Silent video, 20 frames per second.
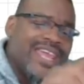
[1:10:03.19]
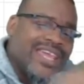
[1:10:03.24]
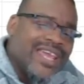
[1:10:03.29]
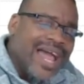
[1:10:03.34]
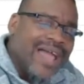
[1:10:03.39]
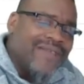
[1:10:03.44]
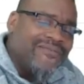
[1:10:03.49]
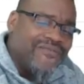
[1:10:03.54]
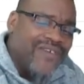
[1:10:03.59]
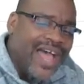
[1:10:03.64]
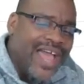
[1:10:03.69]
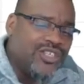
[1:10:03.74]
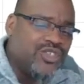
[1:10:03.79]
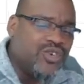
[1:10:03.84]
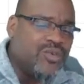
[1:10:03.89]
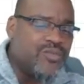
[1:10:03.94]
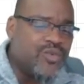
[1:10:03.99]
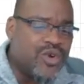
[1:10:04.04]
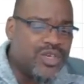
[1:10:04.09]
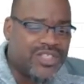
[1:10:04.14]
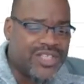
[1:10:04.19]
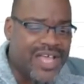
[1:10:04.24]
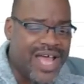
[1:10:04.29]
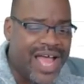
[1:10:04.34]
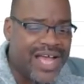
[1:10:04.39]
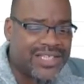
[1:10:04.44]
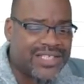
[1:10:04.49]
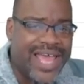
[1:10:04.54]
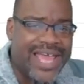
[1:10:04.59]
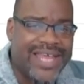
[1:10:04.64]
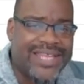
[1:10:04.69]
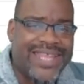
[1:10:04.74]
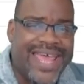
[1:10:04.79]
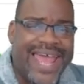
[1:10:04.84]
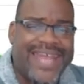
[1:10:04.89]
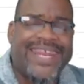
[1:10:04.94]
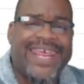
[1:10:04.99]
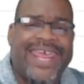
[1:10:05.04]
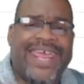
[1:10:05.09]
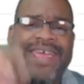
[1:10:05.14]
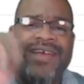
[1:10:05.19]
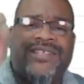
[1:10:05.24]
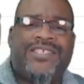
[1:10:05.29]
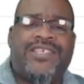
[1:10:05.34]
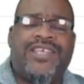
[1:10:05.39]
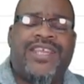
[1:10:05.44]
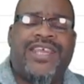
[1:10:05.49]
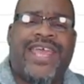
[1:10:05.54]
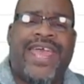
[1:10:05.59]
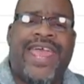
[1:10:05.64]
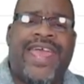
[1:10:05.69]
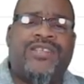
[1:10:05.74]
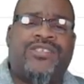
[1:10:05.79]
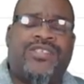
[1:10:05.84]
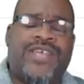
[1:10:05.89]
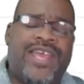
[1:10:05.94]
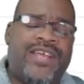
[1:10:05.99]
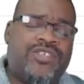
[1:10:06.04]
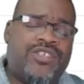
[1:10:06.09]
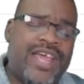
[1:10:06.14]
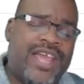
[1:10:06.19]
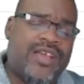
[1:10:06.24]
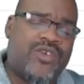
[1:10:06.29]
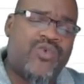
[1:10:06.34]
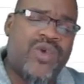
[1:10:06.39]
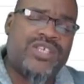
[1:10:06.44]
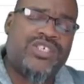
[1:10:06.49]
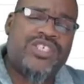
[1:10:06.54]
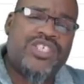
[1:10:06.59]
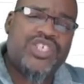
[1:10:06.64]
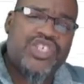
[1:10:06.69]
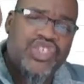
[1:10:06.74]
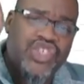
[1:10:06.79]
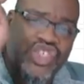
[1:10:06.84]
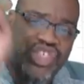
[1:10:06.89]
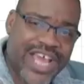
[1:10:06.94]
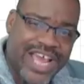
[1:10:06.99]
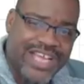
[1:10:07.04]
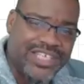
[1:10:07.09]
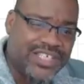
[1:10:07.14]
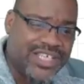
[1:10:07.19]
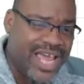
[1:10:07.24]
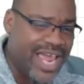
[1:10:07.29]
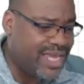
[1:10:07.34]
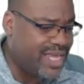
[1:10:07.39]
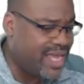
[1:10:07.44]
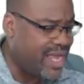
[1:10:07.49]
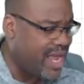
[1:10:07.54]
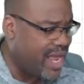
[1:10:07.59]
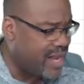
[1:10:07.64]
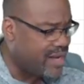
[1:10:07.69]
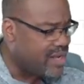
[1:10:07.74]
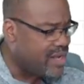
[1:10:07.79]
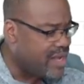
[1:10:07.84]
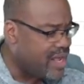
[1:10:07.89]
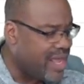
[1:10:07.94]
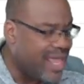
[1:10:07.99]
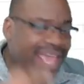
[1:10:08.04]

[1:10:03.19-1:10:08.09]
Can I find you more stocks like that? The answer to, the, the answer to that question is yes, I can.